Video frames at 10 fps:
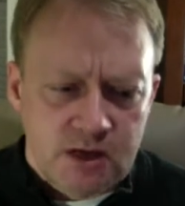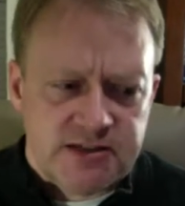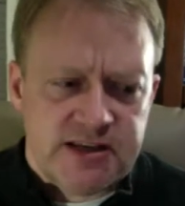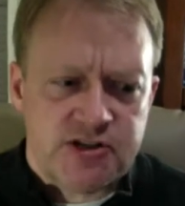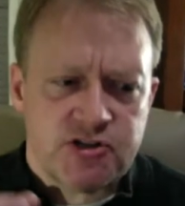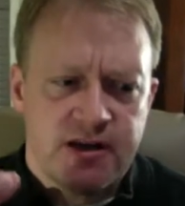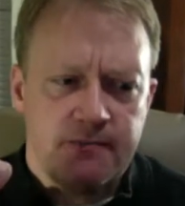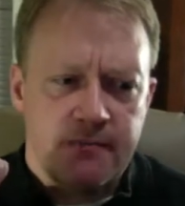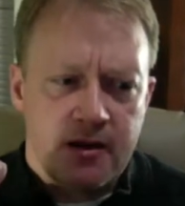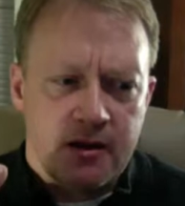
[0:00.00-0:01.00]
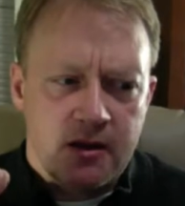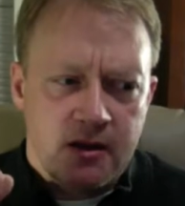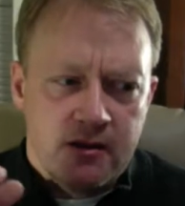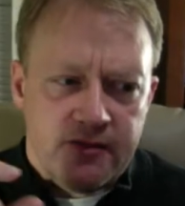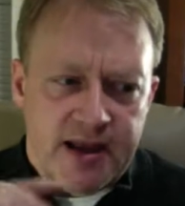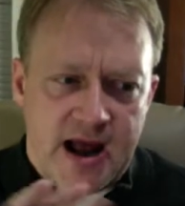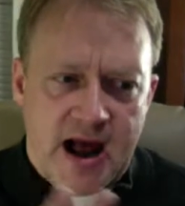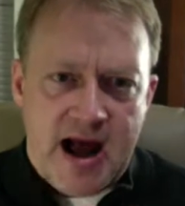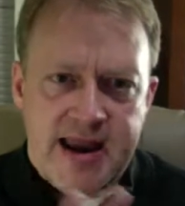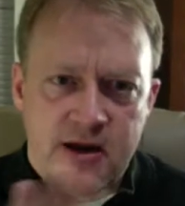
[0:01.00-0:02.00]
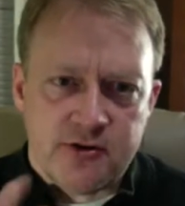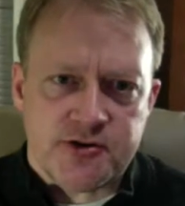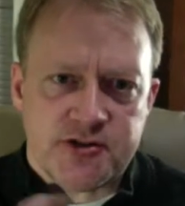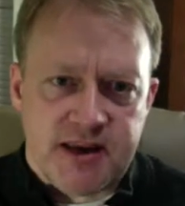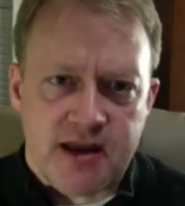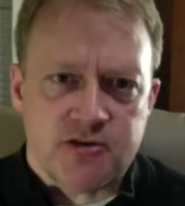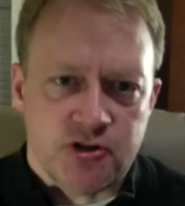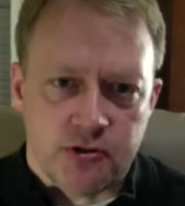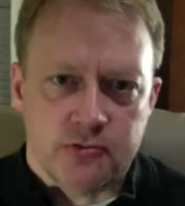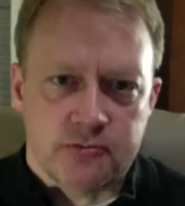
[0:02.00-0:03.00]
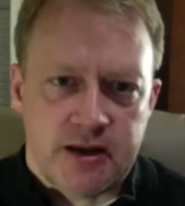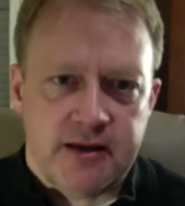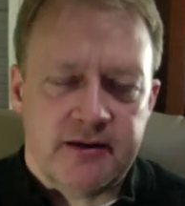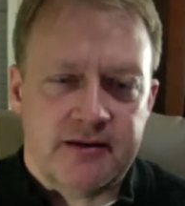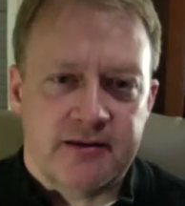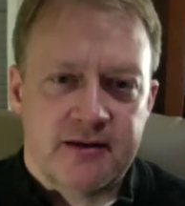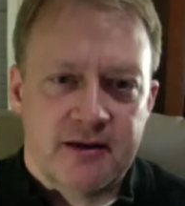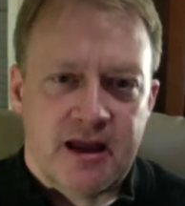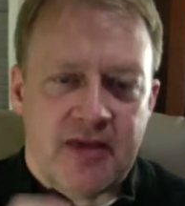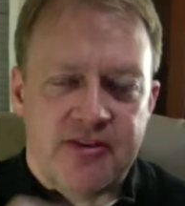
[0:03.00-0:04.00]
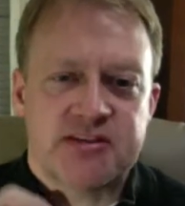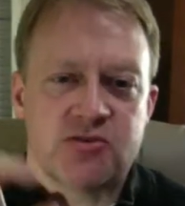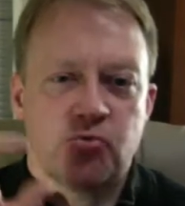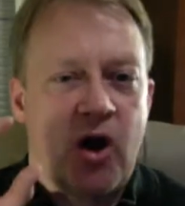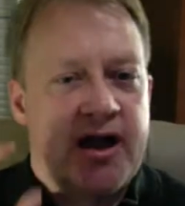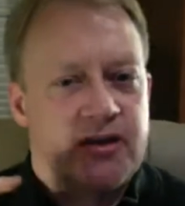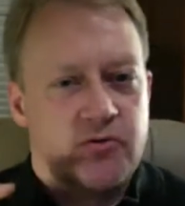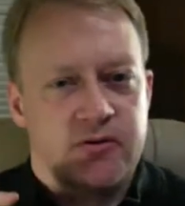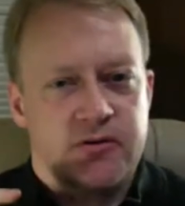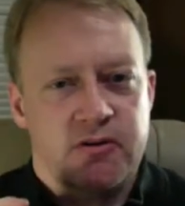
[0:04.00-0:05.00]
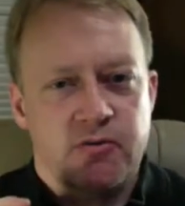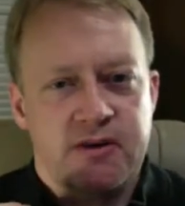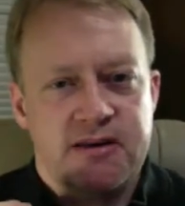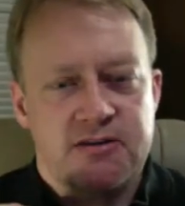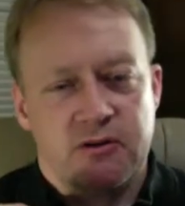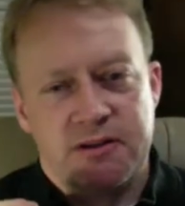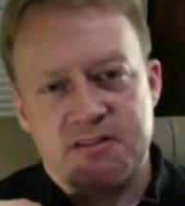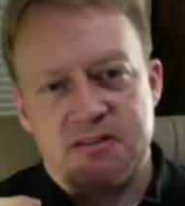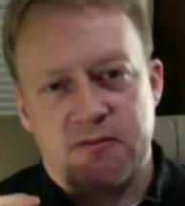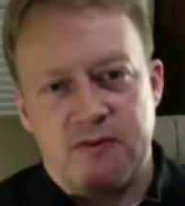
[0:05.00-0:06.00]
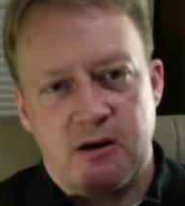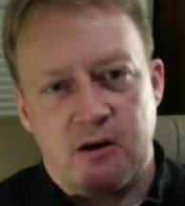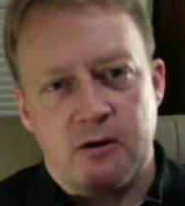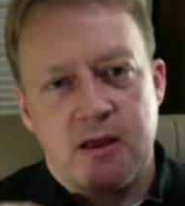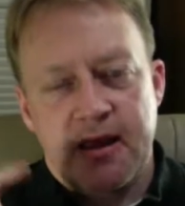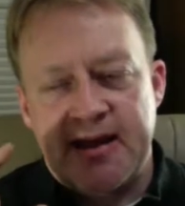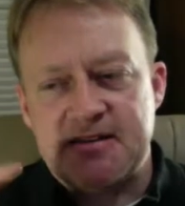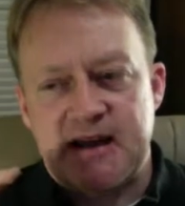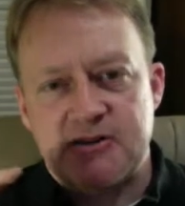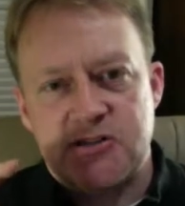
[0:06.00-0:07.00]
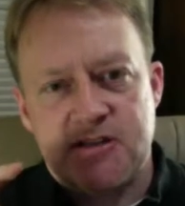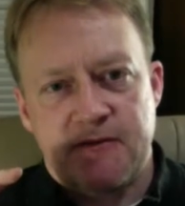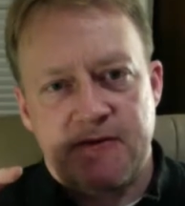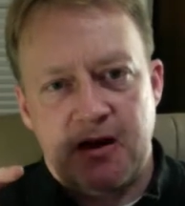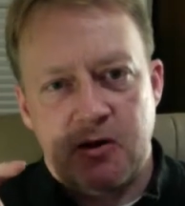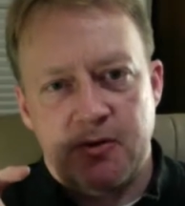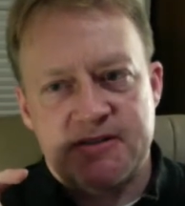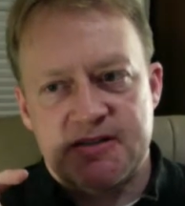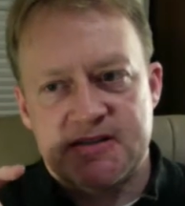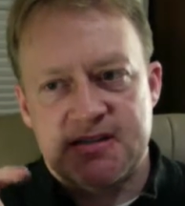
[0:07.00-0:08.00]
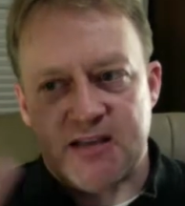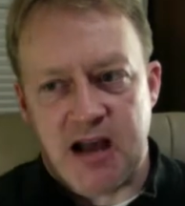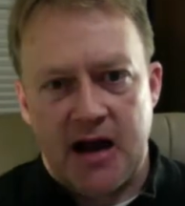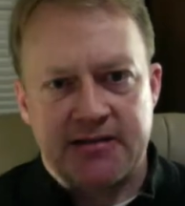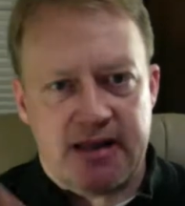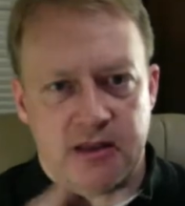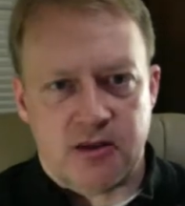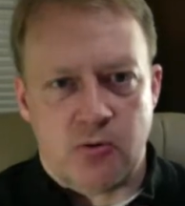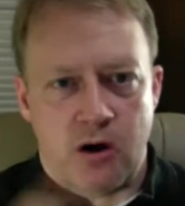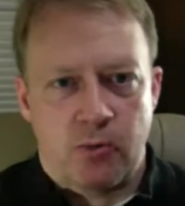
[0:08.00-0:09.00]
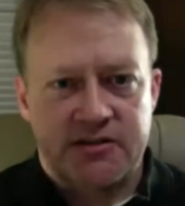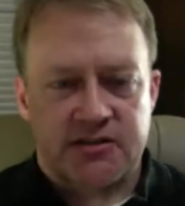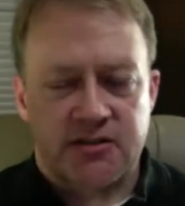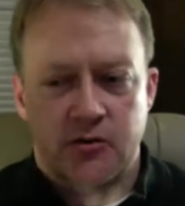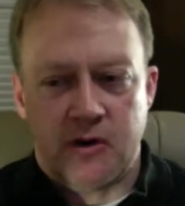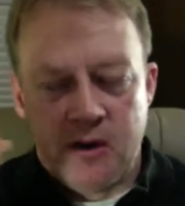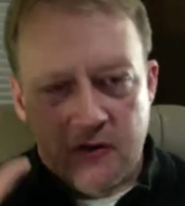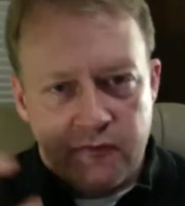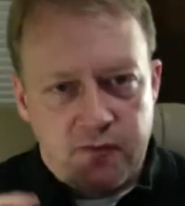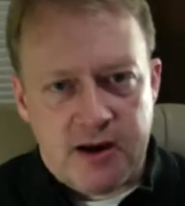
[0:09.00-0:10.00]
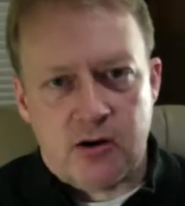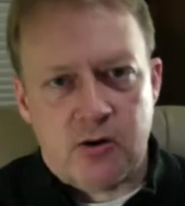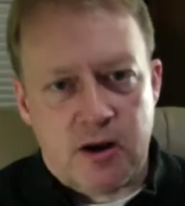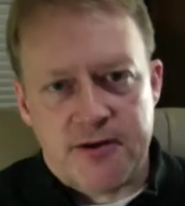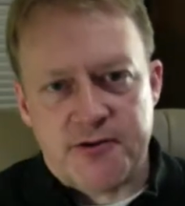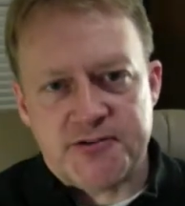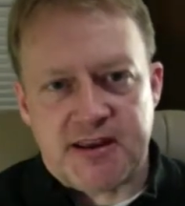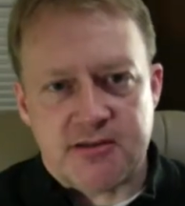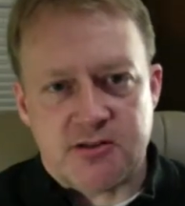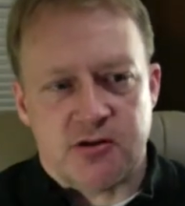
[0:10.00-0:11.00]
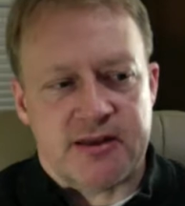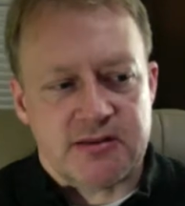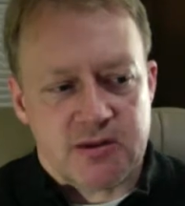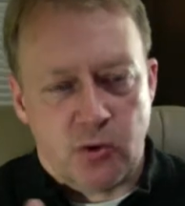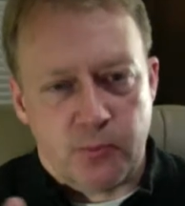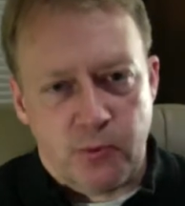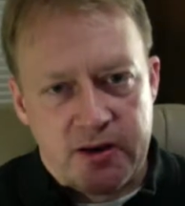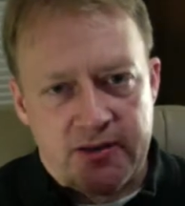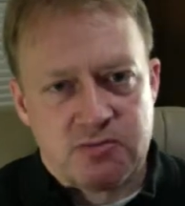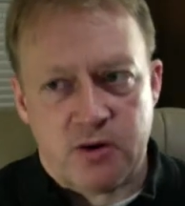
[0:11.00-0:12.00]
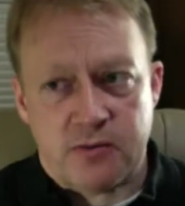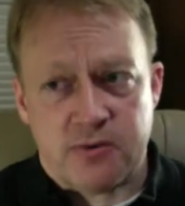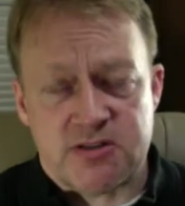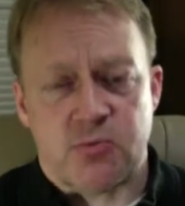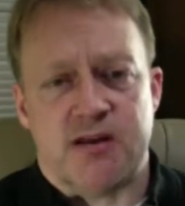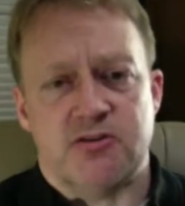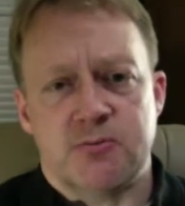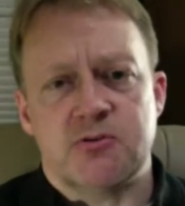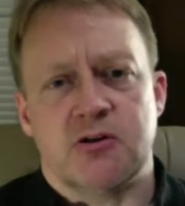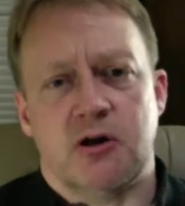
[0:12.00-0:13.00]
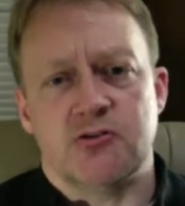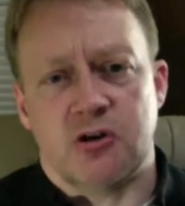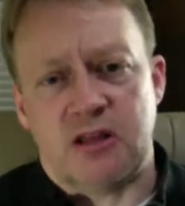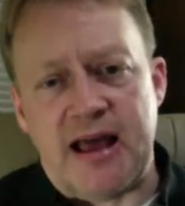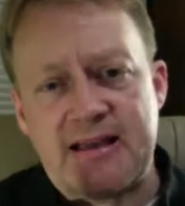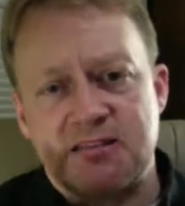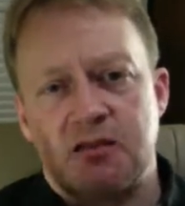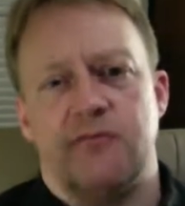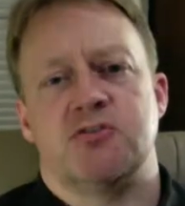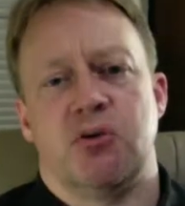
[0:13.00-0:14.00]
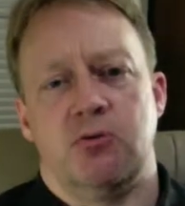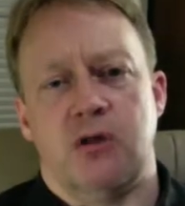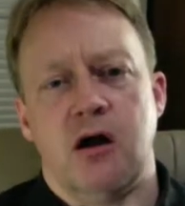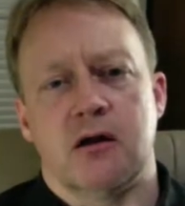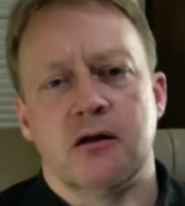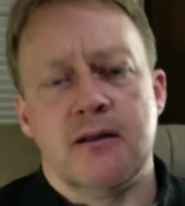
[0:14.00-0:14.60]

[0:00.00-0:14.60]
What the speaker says: teach them that I understand you. And this is why you need to listen to Pharaoh. It's not just that Pharaoh is just this God telling you all what to do. Pharaoh understands you, and that's the whole point. That's one of the reasons why Egyptian culture lasted for so long,